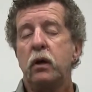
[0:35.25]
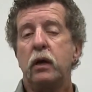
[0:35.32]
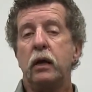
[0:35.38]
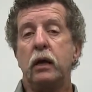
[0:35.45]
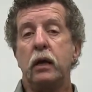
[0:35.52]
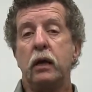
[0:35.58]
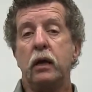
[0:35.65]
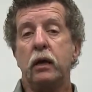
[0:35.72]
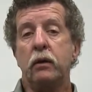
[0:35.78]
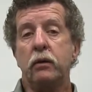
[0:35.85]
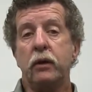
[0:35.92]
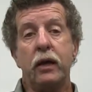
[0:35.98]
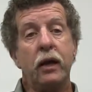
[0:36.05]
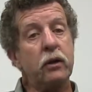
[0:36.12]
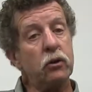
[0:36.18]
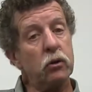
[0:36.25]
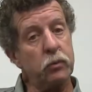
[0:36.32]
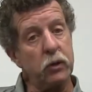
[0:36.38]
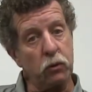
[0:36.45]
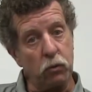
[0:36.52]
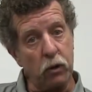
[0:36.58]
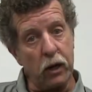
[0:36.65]
And they had their
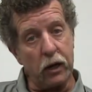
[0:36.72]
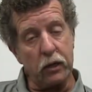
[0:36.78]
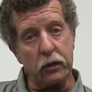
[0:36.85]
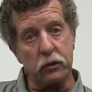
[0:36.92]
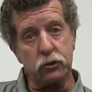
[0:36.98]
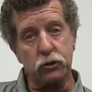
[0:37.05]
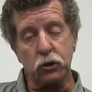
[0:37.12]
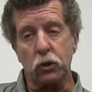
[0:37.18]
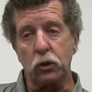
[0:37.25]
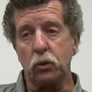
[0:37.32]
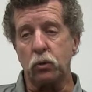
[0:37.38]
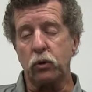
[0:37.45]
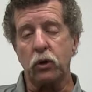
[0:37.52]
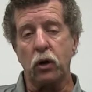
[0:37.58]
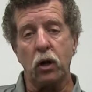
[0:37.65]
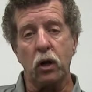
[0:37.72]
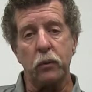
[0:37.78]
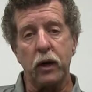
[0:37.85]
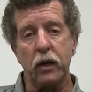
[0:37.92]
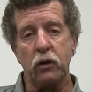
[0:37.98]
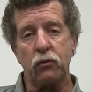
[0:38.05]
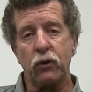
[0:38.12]
big ride-in show with all the
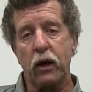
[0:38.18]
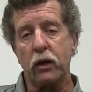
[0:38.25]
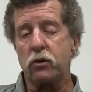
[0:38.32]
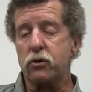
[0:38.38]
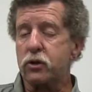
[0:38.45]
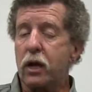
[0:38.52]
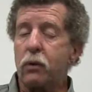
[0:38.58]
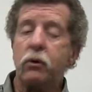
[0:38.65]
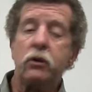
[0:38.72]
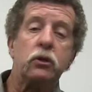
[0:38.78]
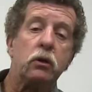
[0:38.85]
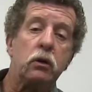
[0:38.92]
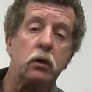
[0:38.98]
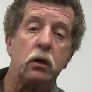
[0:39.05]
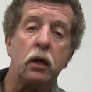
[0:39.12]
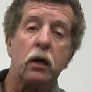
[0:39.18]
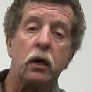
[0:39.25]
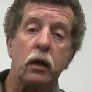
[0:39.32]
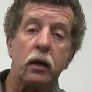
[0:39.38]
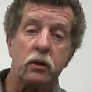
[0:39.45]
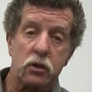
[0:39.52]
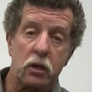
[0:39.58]
manufacturers. And I went there and
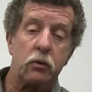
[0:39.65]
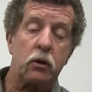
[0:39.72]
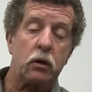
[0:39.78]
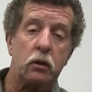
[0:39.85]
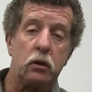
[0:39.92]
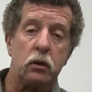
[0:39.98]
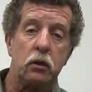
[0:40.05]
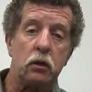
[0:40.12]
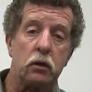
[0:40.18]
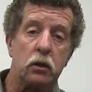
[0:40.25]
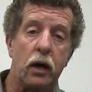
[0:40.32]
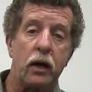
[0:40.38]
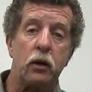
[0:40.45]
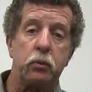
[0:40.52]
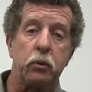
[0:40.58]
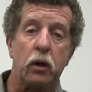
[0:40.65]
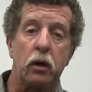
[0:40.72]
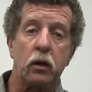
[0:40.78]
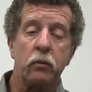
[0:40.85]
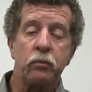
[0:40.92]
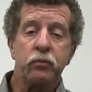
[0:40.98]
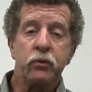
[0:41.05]
I exhibited the
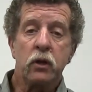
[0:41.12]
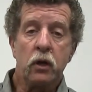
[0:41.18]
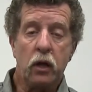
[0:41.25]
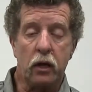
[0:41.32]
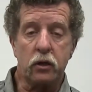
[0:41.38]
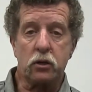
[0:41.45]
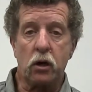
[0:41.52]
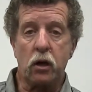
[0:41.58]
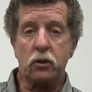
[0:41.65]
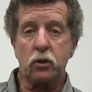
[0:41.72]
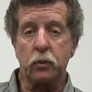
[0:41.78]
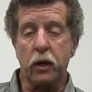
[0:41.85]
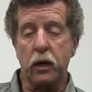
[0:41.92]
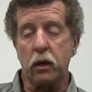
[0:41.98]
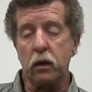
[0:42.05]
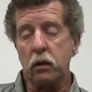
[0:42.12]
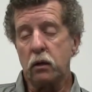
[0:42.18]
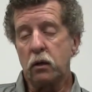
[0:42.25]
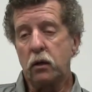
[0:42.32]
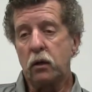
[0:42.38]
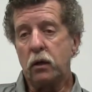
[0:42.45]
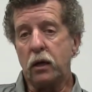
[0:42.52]
Dynaplug and talked about it
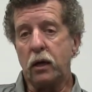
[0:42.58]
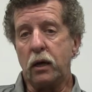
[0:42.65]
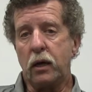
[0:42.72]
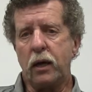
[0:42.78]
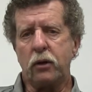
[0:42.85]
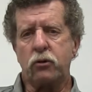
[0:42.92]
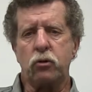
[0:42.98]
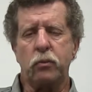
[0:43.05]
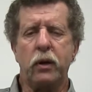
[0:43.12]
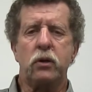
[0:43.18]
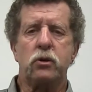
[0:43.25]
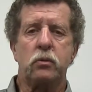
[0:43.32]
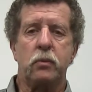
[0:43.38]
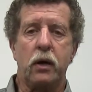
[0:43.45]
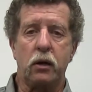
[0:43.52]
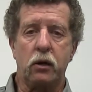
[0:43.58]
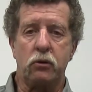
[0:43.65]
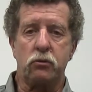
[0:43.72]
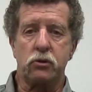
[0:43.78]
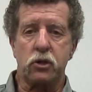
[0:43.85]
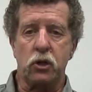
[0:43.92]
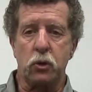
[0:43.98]
and had a tremendous amount of
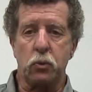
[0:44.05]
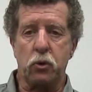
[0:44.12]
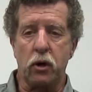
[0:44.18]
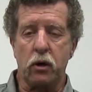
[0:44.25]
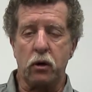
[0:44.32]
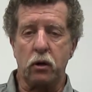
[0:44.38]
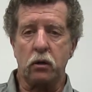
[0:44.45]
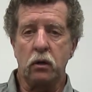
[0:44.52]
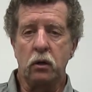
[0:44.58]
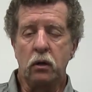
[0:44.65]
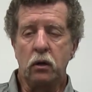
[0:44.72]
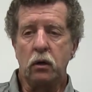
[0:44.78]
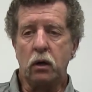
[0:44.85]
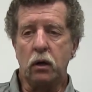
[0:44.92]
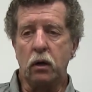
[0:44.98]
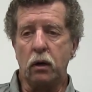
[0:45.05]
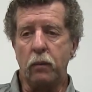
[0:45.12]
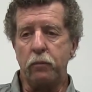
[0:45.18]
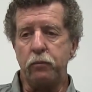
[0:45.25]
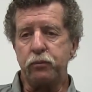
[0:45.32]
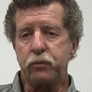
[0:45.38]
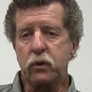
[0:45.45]
interest in the product.
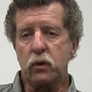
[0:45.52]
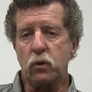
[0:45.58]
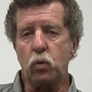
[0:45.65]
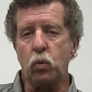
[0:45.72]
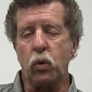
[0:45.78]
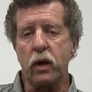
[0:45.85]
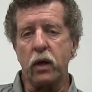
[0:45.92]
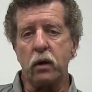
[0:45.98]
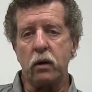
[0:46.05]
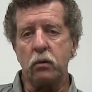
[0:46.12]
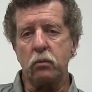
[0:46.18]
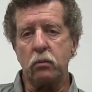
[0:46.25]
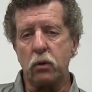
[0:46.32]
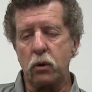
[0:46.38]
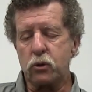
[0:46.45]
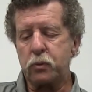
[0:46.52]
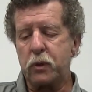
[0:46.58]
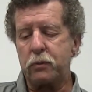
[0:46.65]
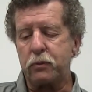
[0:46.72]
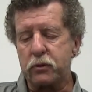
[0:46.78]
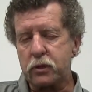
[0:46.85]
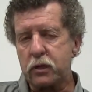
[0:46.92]
When most
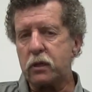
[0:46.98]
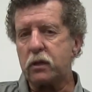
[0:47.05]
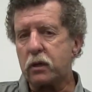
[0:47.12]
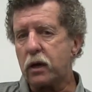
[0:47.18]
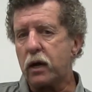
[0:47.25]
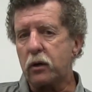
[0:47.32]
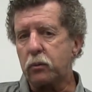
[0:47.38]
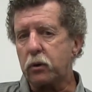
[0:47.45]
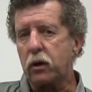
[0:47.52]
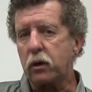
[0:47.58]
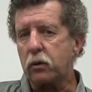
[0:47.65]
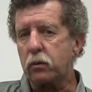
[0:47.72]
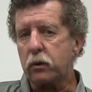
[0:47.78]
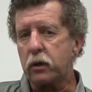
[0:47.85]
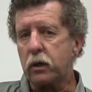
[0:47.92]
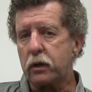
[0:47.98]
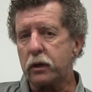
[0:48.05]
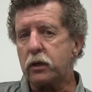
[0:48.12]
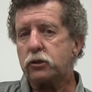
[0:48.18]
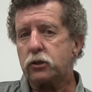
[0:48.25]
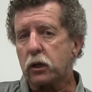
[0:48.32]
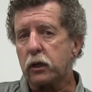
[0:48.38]
people see the Dynaplug
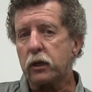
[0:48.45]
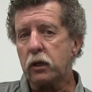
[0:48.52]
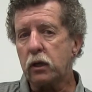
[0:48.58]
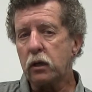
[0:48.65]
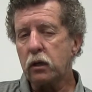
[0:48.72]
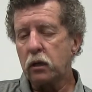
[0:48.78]
initially,